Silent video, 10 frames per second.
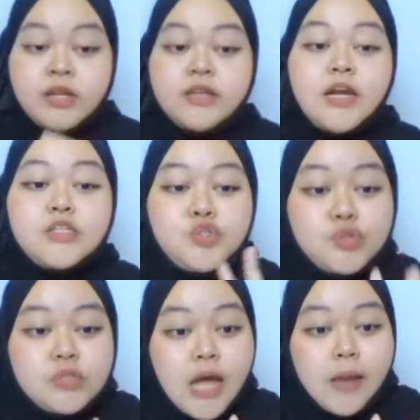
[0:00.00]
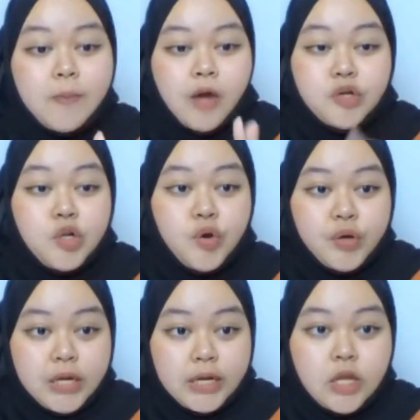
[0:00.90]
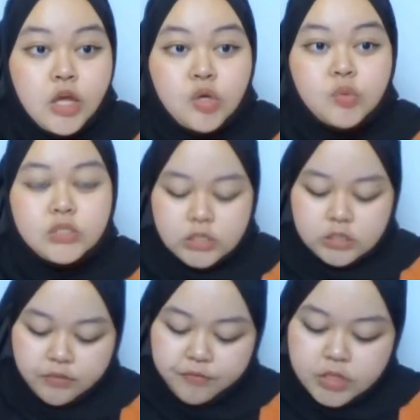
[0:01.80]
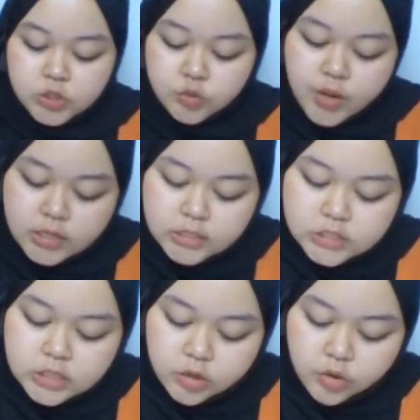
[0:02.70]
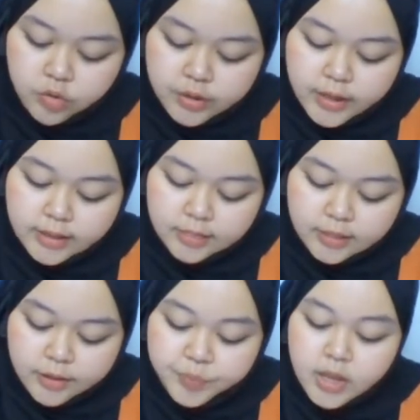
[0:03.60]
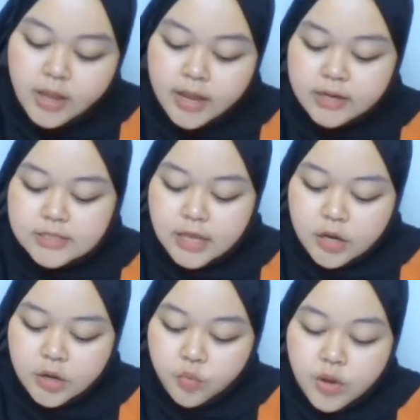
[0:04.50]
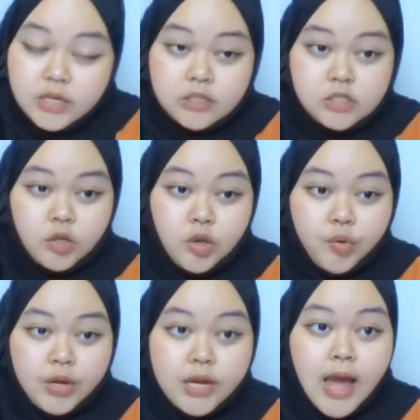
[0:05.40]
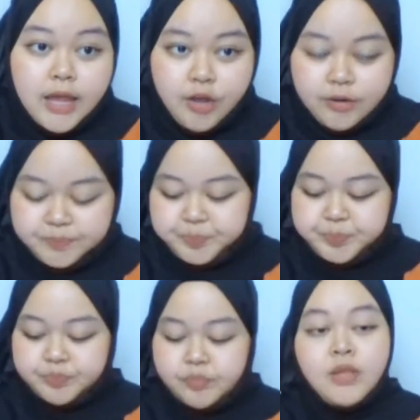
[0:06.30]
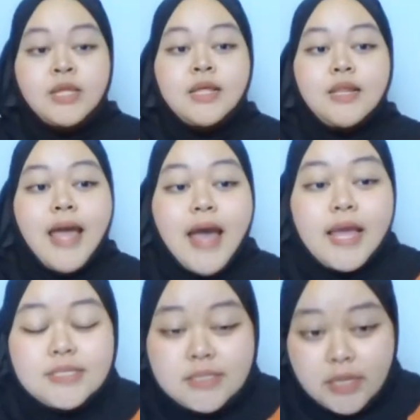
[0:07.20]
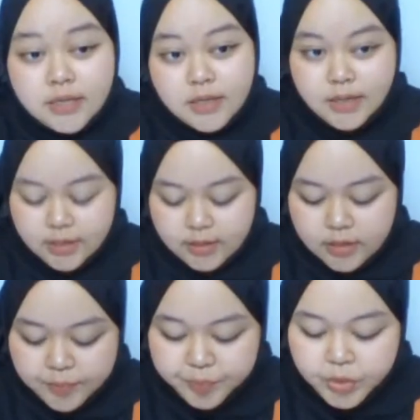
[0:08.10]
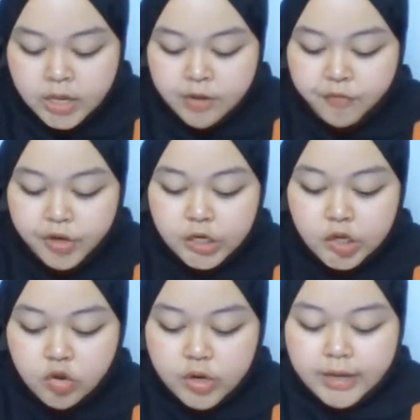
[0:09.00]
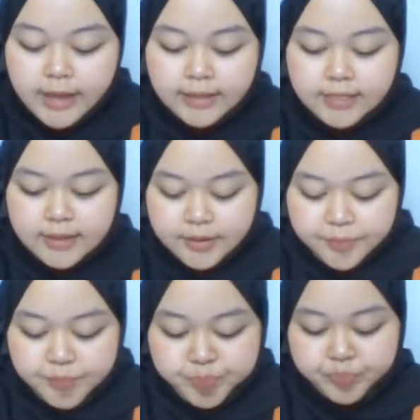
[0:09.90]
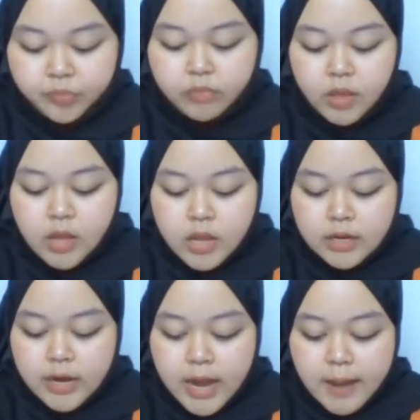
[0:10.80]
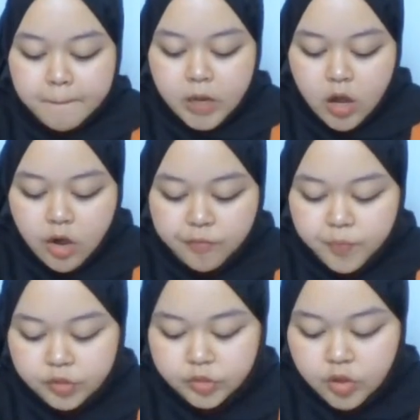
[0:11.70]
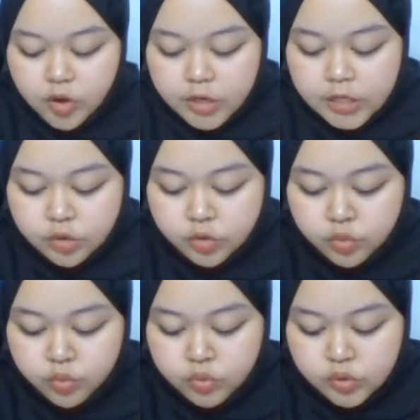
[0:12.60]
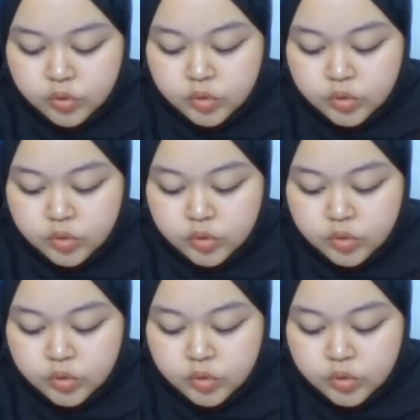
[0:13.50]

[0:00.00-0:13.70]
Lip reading: There are two types of chlorine, which is the first one is chlorine atom and the second one is chlorine ion. Like I said earlier, for the chlorine atom, the number of proton need to